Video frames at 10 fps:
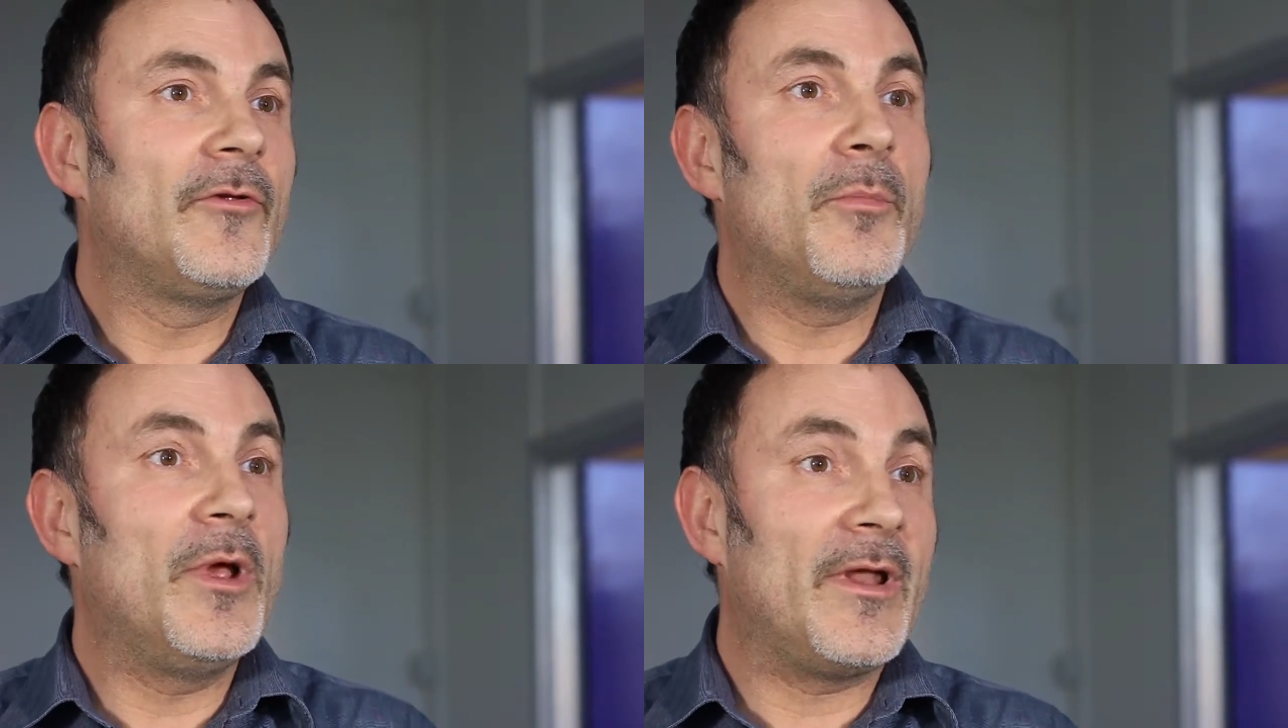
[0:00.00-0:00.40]

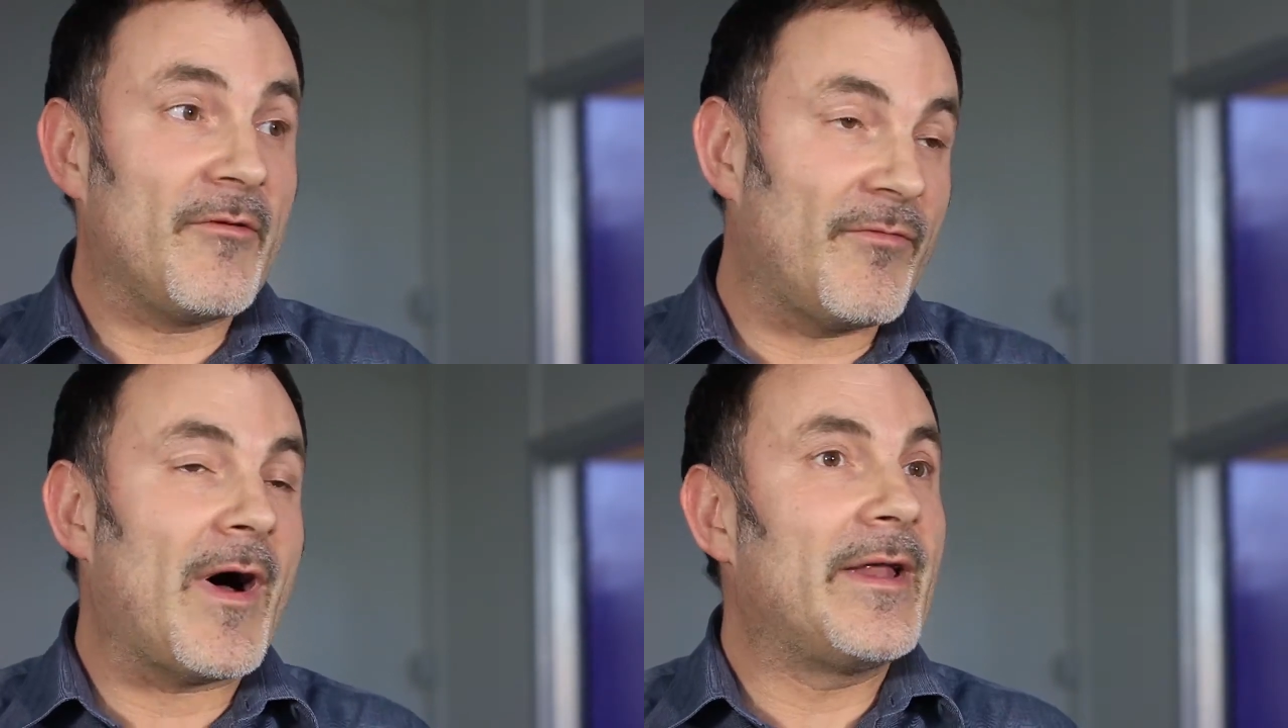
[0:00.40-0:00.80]
to be able
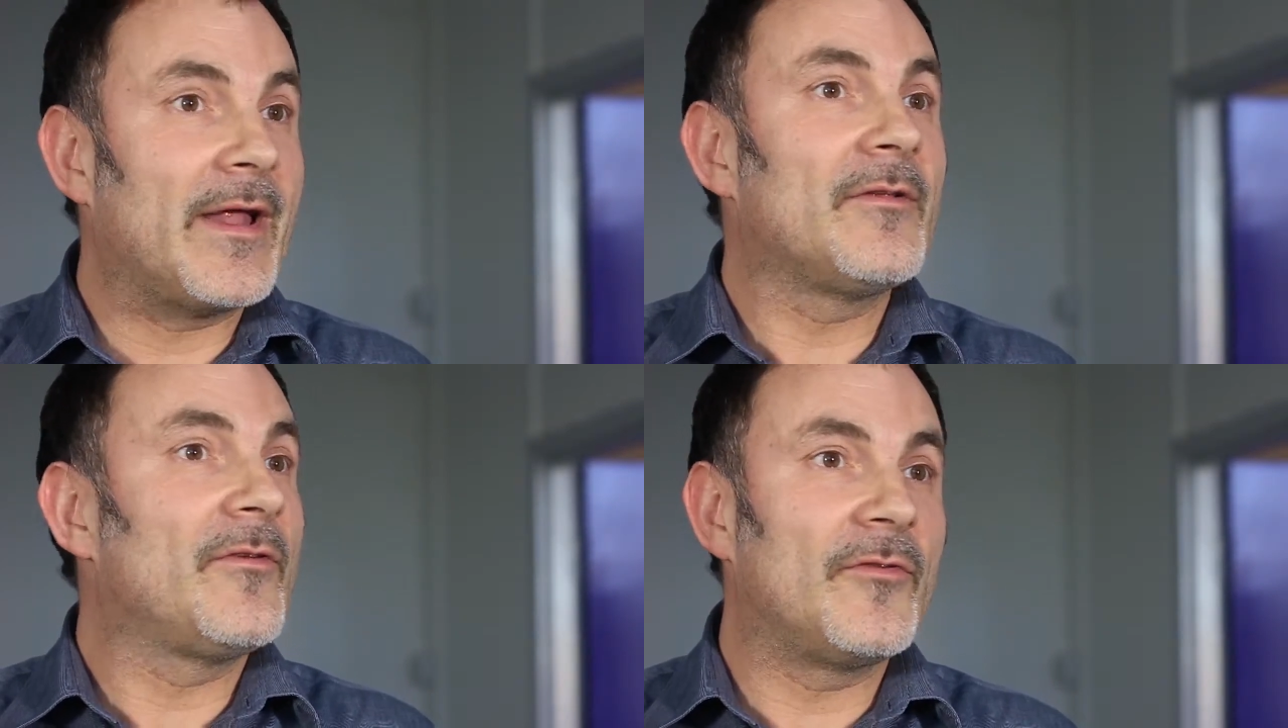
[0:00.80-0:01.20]
to
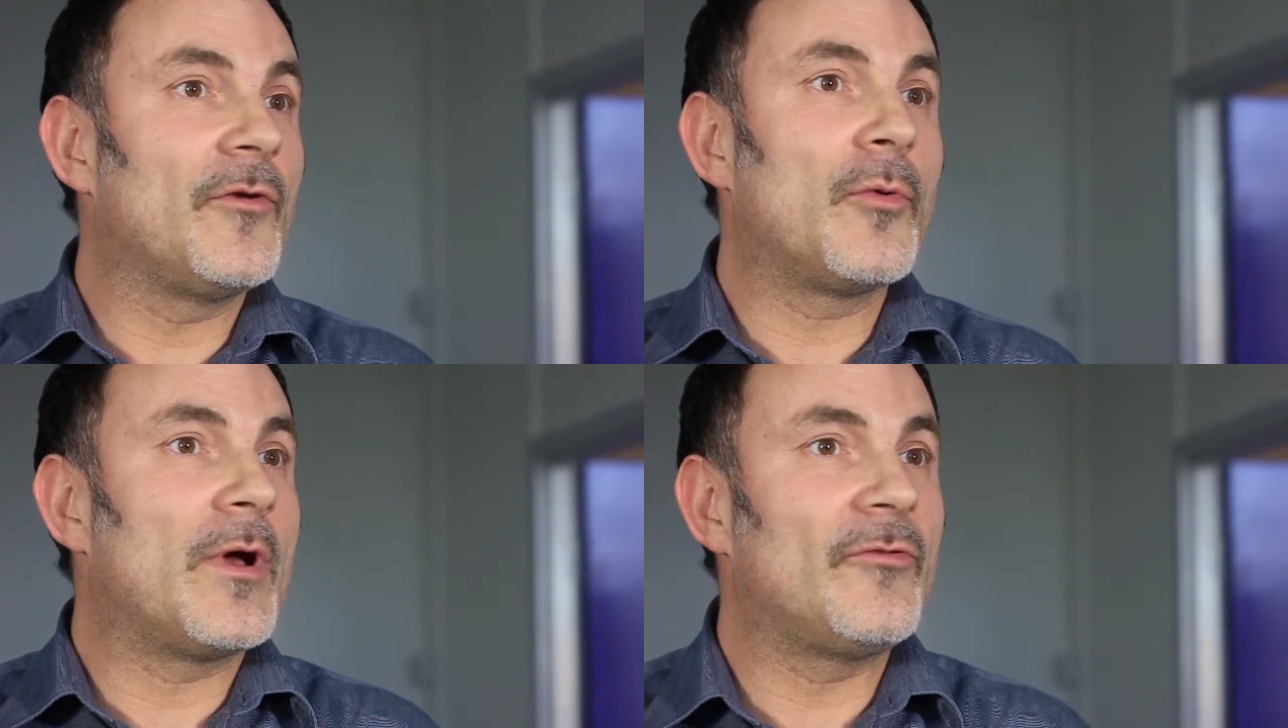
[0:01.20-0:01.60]
find answers
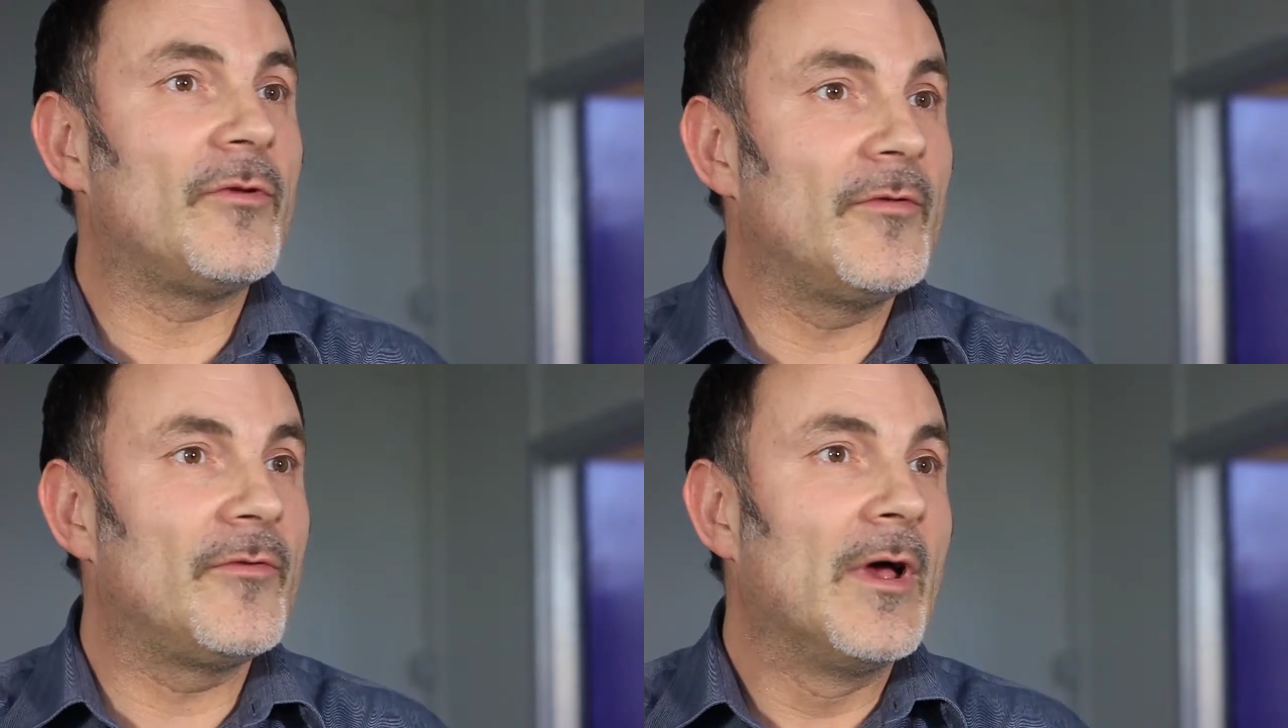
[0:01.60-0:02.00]
to
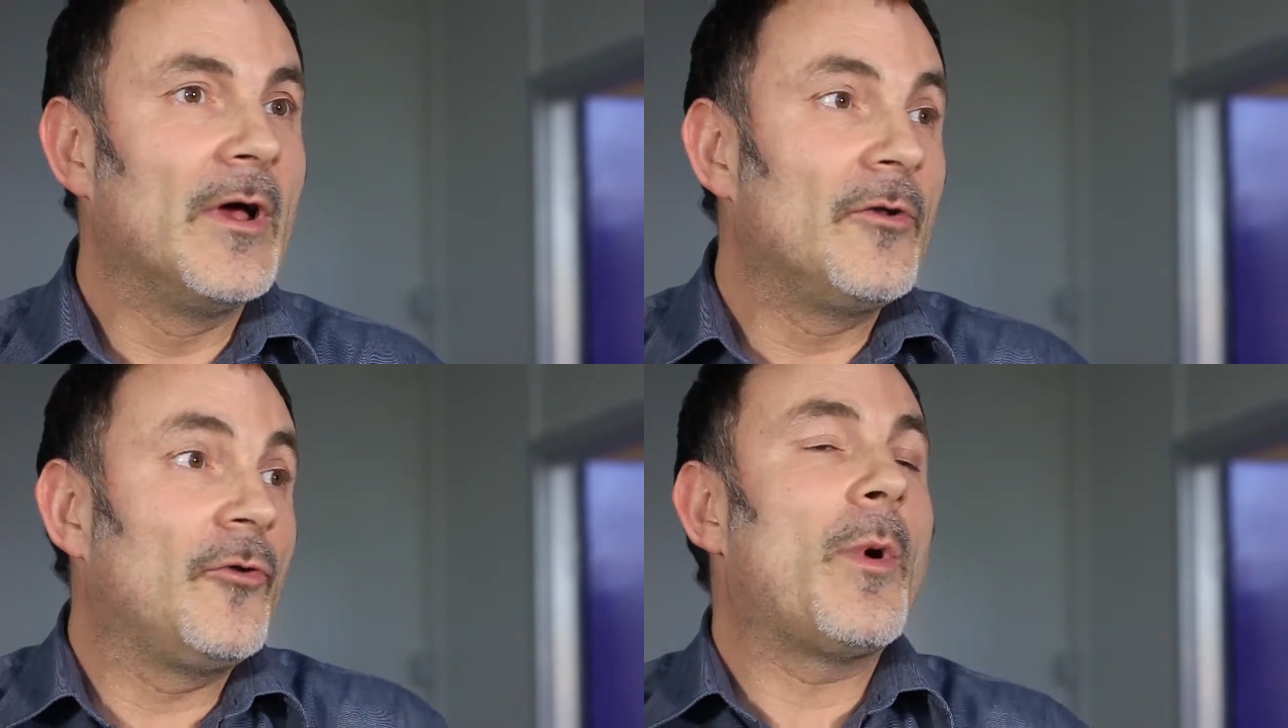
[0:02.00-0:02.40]
questions,
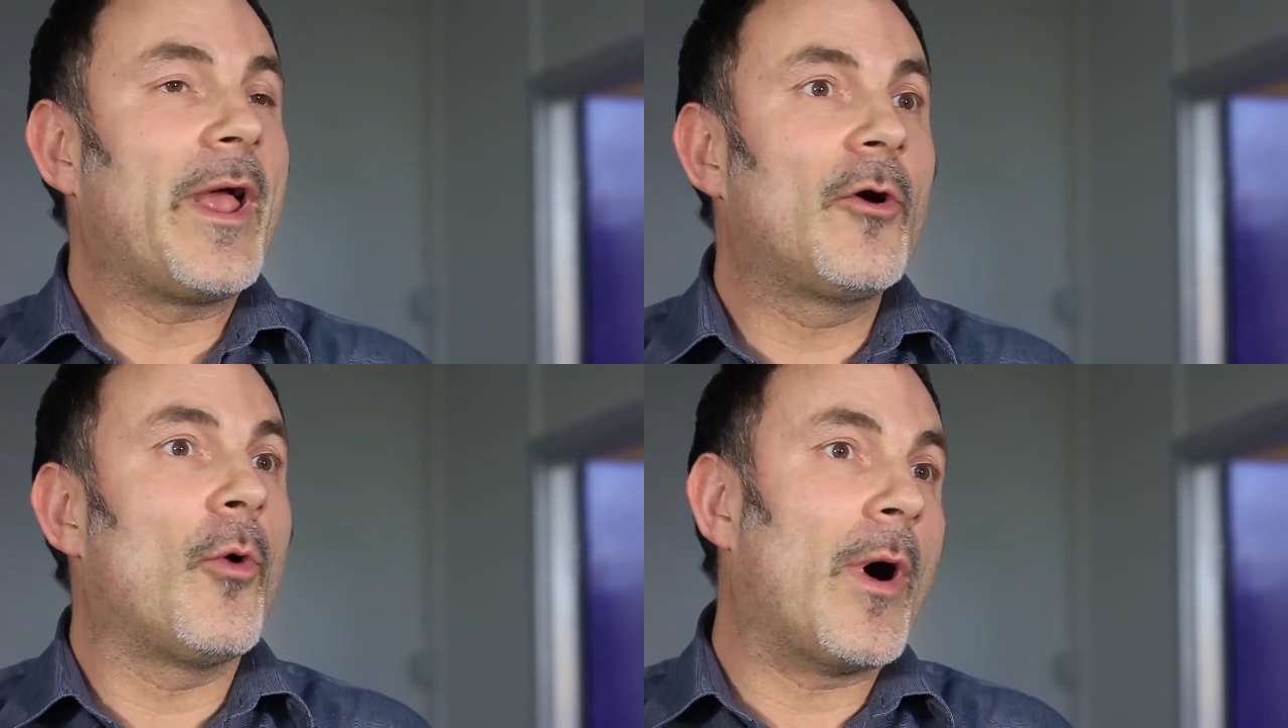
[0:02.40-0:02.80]
to
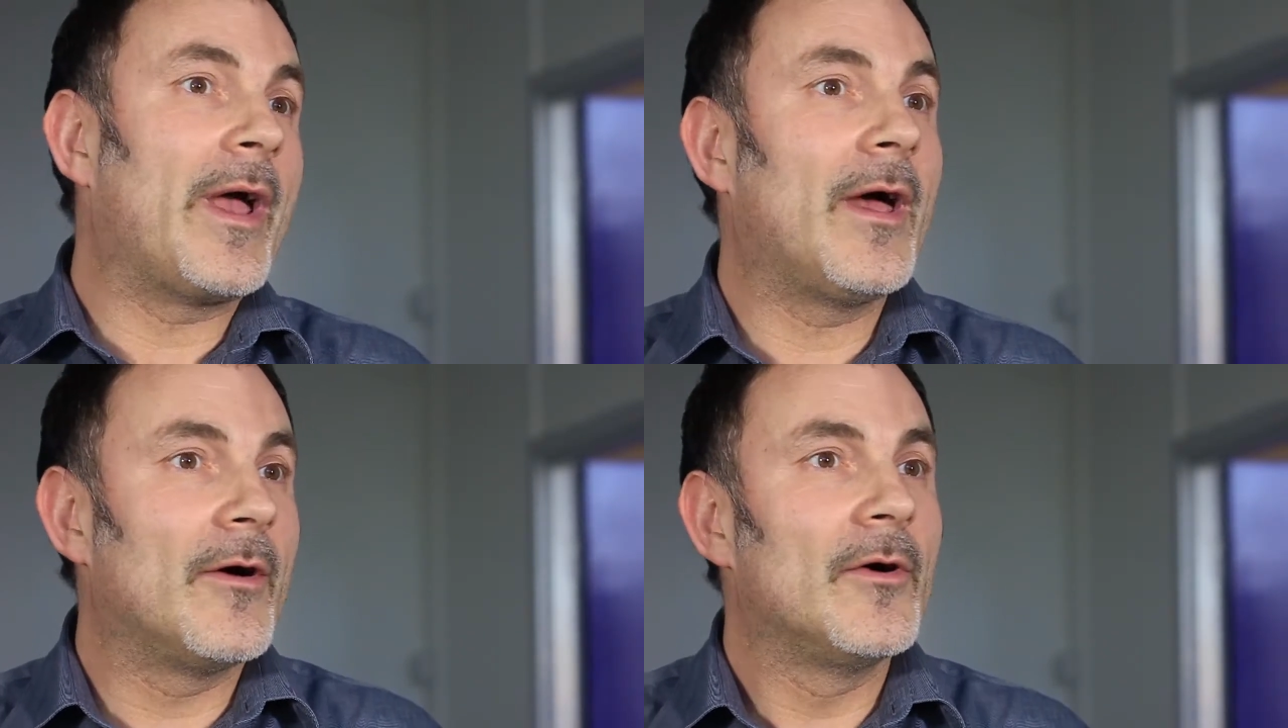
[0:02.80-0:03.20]

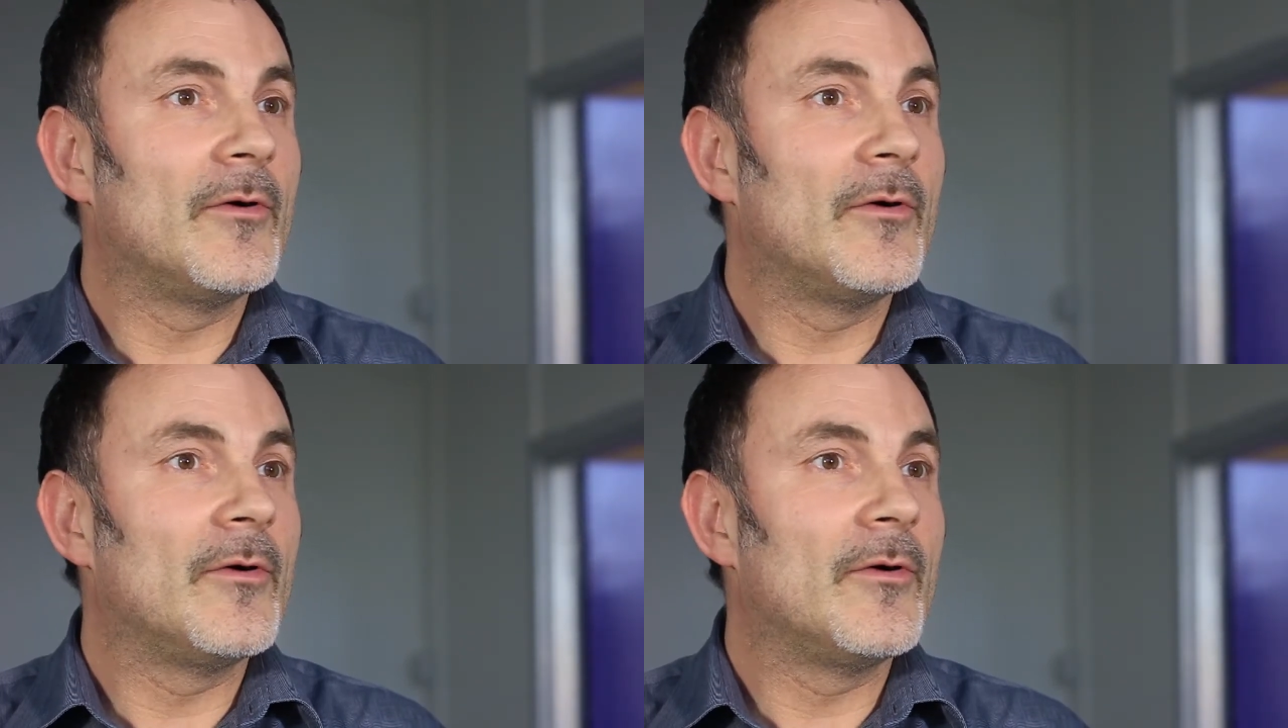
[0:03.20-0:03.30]
enquire,